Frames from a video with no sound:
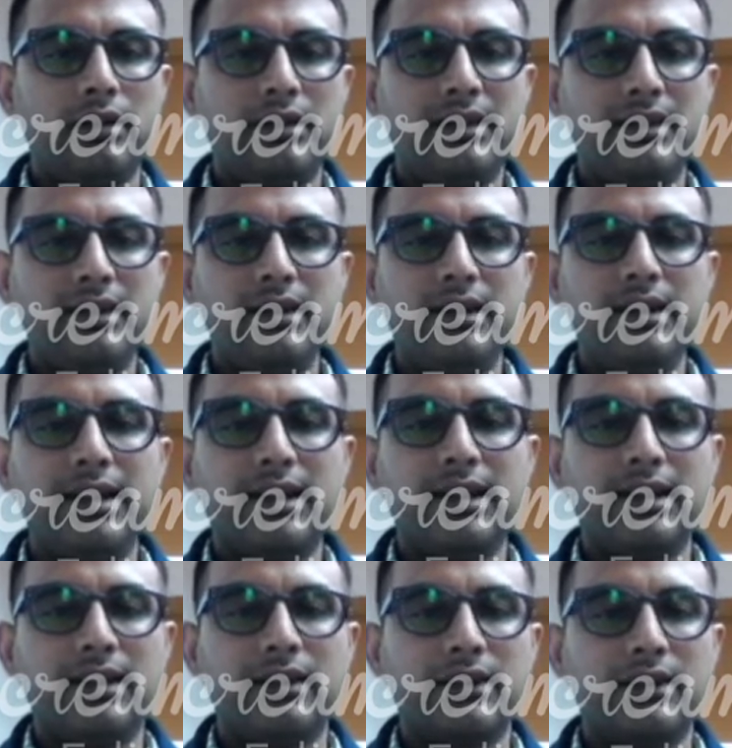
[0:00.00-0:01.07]
this is a
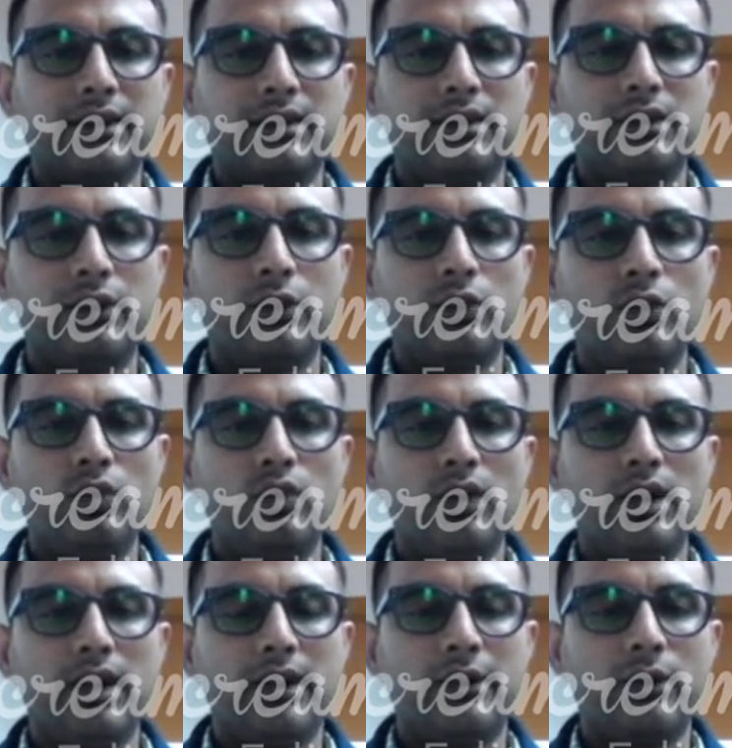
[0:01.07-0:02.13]
declares
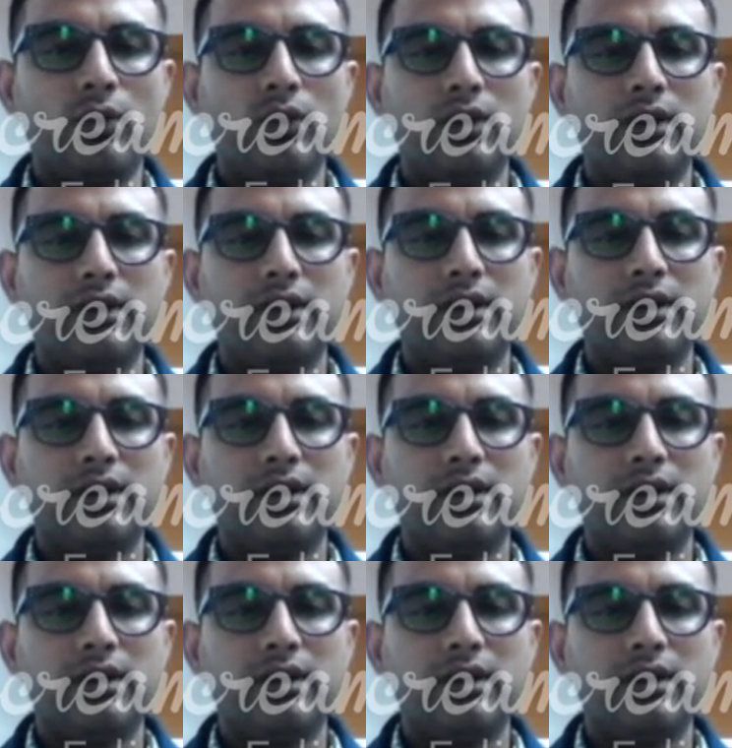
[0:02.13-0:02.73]
to enrolled